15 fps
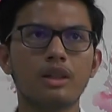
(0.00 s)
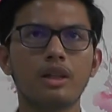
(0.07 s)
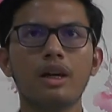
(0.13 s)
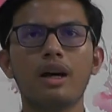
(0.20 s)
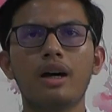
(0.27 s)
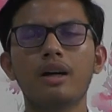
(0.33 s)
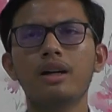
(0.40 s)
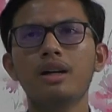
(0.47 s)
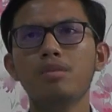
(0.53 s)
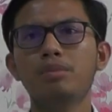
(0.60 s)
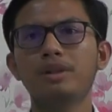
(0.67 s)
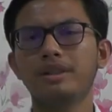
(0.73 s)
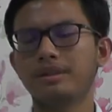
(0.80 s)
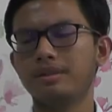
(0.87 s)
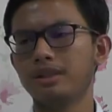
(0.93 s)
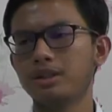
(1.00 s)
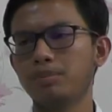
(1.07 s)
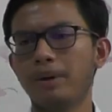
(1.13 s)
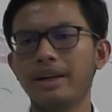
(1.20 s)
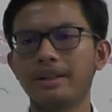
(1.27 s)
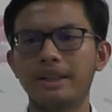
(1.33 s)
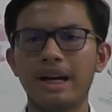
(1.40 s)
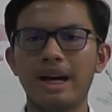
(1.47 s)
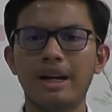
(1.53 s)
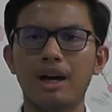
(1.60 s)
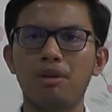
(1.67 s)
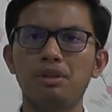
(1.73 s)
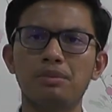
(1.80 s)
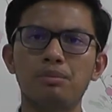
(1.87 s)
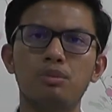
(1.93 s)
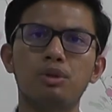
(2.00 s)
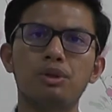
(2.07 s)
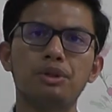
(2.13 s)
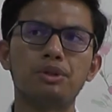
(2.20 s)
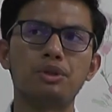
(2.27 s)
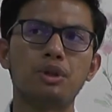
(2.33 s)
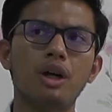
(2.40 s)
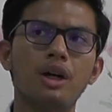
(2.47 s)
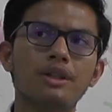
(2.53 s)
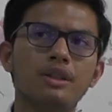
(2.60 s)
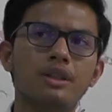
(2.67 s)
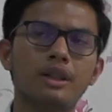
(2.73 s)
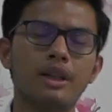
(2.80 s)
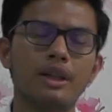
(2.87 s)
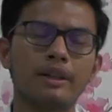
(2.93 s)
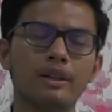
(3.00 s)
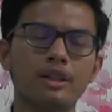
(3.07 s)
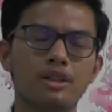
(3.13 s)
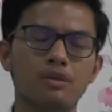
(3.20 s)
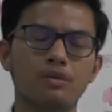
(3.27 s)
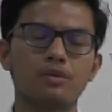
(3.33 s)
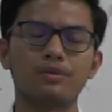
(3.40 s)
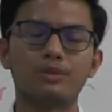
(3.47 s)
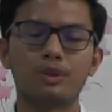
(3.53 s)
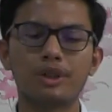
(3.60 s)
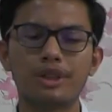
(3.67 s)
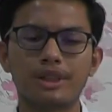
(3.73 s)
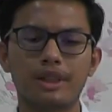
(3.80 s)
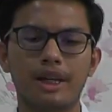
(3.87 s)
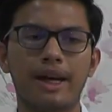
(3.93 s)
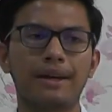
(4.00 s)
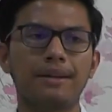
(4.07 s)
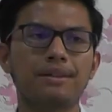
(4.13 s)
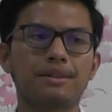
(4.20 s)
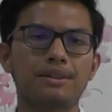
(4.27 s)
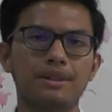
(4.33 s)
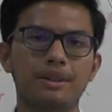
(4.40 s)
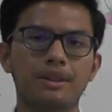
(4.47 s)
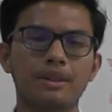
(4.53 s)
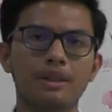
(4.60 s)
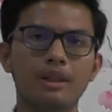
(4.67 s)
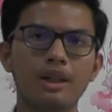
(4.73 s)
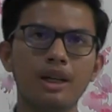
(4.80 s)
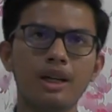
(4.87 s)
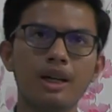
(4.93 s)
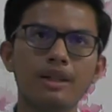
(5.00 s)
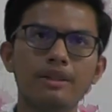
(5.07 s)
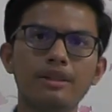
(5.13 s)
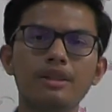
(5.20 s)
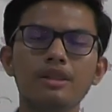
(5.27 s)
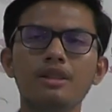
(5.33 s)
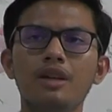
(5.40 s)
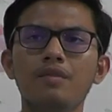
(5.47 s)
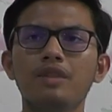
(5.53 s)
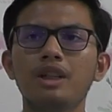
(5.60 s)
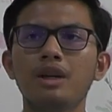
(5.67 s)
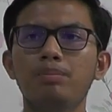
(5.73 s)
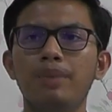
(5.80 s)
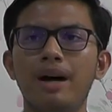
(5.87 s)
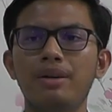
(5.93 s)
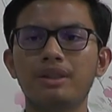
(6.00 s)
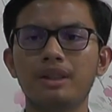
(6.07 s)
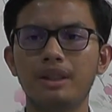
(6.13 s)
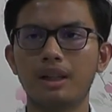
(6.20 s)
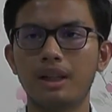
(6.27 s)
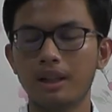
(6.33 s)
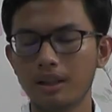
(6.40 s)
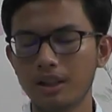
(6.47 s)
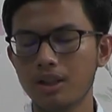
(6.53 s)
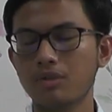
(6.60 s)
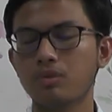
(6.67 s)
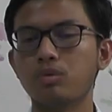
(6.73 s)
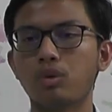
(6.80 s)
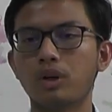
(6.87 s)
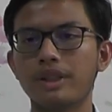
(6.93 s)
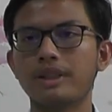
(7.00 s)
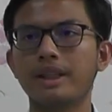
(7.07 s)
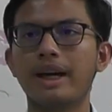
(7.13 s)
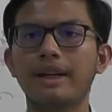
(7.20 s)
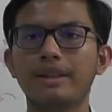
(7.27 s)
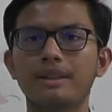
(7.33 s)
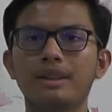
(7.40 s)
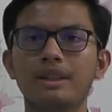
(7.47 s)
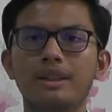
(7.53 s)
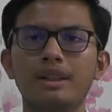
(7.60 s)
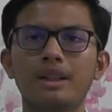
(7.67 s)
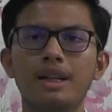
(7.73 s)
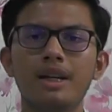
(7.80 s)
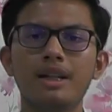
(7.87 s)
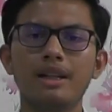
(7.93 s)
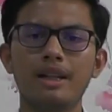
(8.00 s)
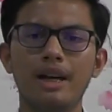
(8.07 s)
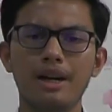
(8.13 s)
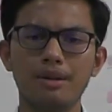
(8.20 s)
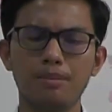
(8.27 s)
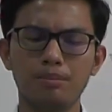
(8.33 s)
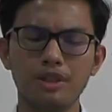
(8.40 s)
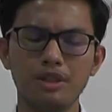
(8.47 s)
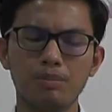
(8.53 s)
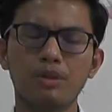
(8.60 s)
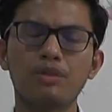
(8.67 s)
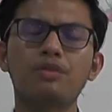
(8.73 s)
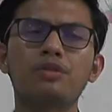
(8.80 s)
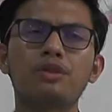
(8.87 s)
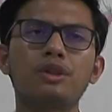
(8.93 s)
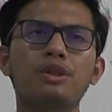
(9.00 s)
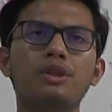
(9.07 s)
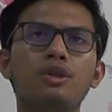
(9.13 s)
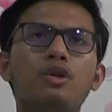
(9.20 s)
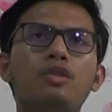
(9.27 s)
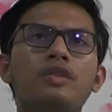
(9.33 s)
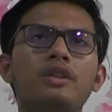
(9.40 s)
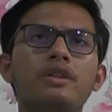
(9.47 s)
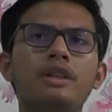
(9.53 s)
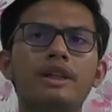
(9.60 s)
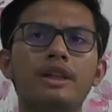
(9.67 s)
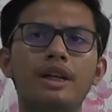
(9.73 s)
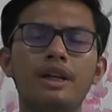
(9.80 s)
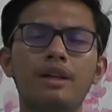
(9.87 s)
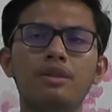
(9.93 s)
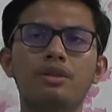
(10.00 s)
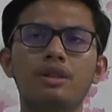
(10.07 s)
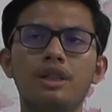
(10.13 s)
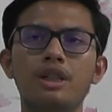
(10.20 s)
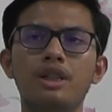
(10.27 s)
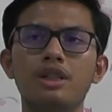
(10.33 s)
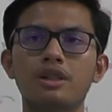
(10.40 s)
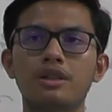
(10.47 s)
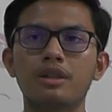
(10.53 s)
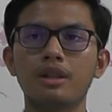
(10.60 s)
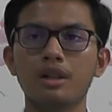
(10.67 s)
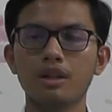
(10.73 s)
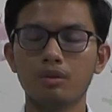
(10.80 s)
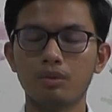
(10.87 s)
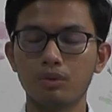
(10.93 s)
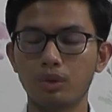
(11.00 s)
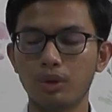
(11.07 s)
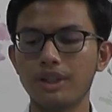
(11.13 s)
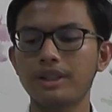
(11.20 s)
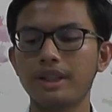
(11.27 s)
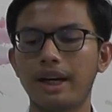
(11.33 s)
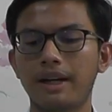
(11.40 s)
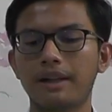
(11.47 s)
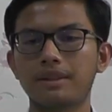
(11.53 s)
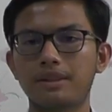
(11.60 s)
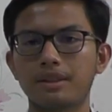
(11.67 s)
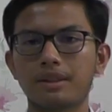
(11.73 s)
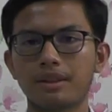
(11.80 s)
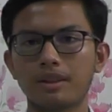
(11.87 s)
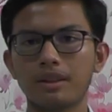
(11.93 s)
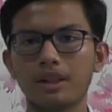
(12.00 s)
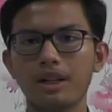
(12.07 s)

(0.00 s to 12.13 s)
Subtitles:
yeah. But despite that, I was more drawn to the English voice acting. There's just something about the English voice acting that I just preferred over the Indonesian voice acting.